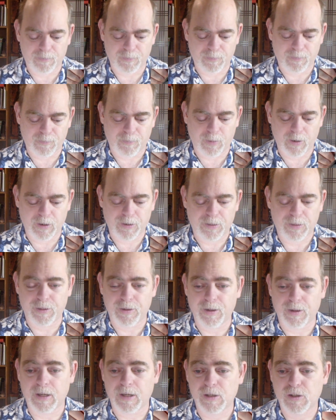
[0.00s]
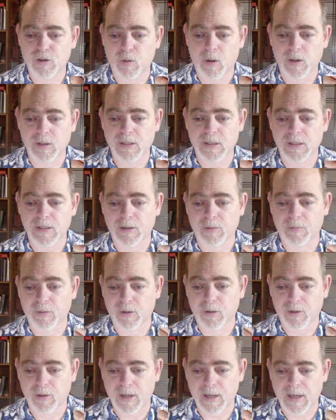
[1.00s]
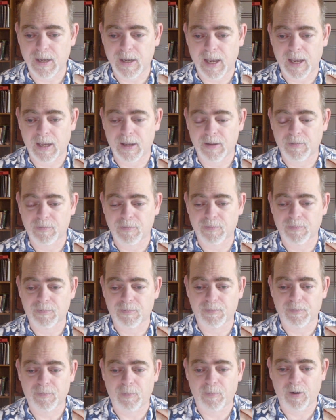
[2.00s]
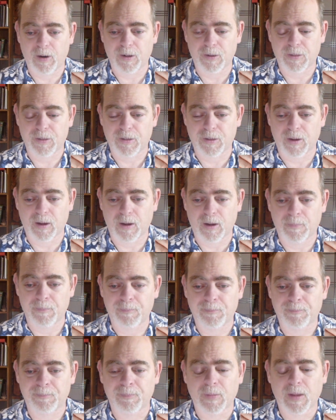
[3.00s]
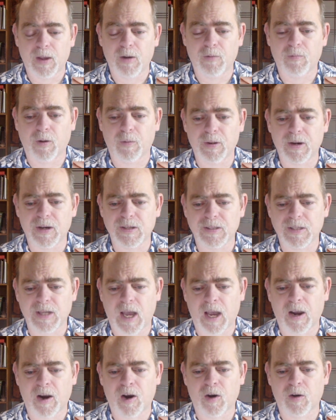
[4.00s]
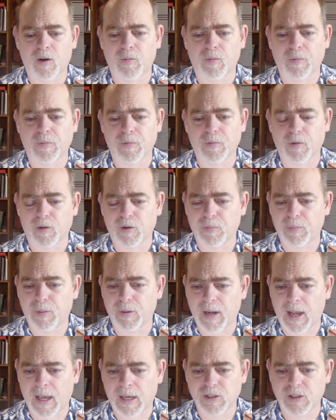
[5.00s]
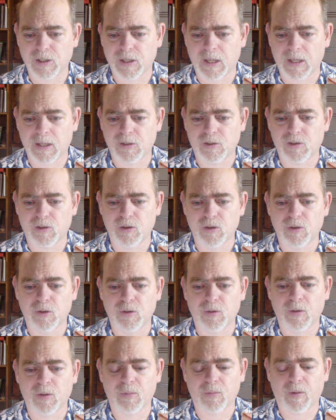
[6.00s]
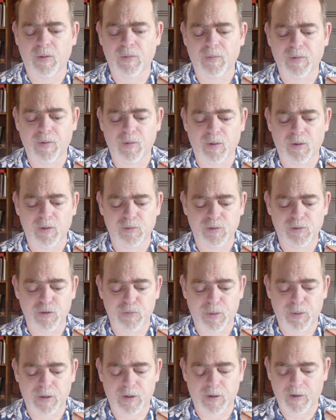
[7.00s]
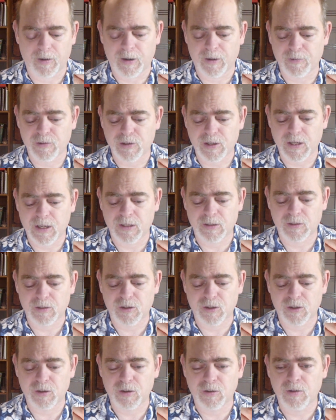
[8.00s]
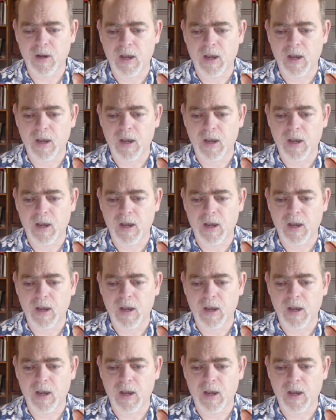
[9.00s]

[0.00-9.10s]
with the choices that we're looking at, with um, what we desire and what we want to put action into and what we want to put our energy into,